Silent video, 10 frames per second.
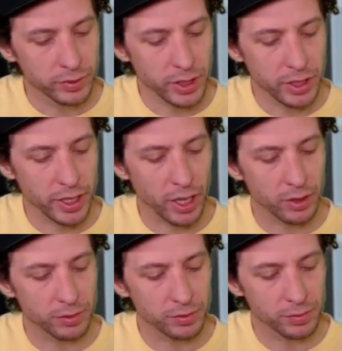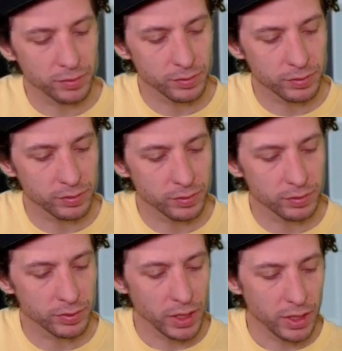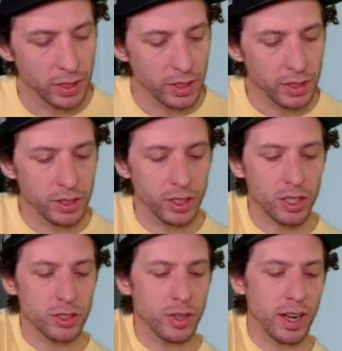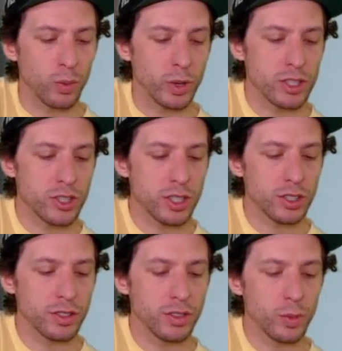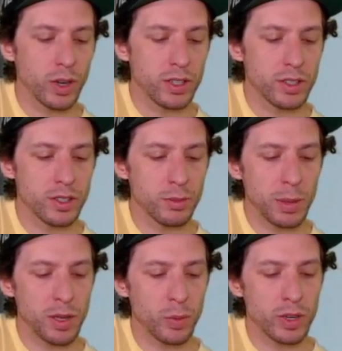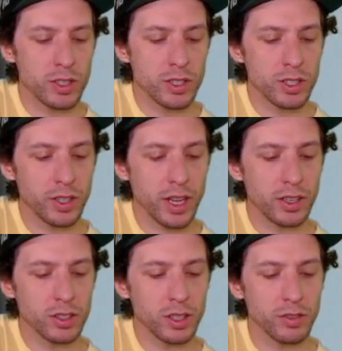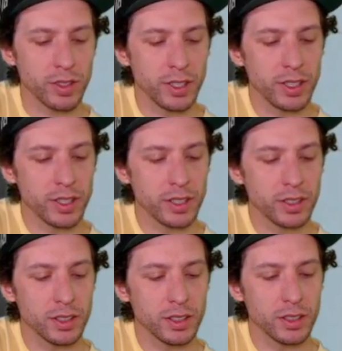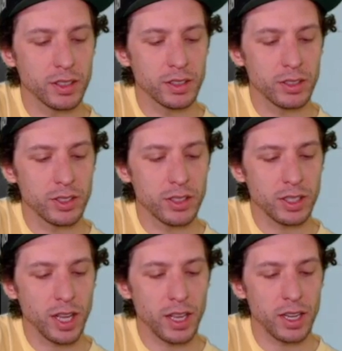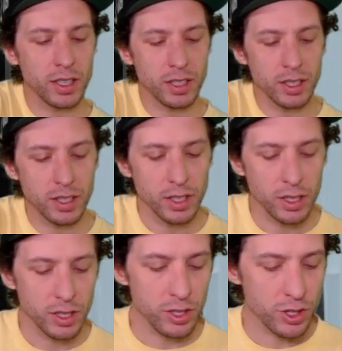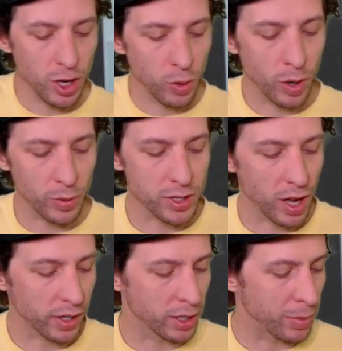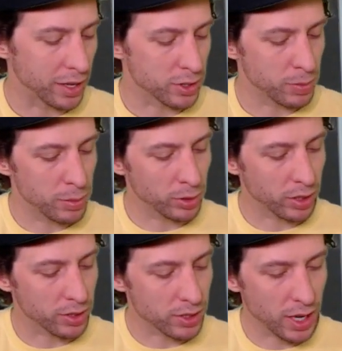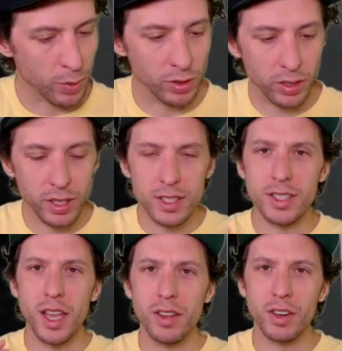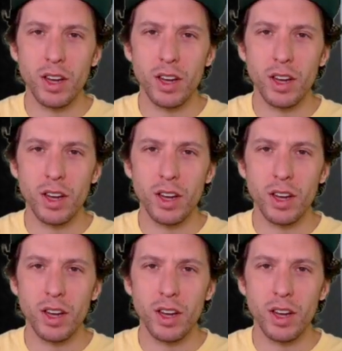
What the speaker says: There you go. You can also add a windshield if you wanted to. Maybe a windshield angle over here. Just to kind of show what we're talking about so people understand we're looking inside of a